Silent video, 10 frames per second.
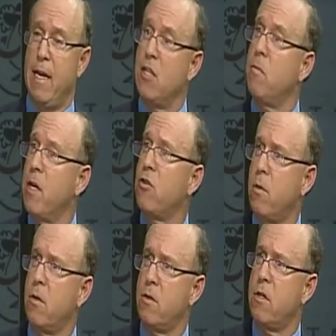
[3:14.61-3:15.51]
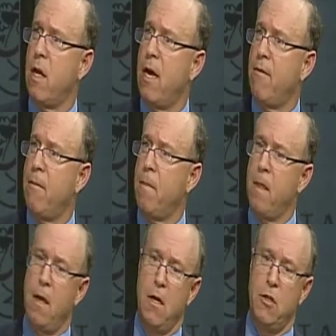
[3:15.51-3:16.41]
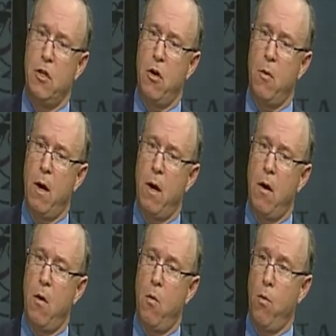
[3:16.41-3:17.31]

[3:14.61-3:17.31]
is measurable in saliva. So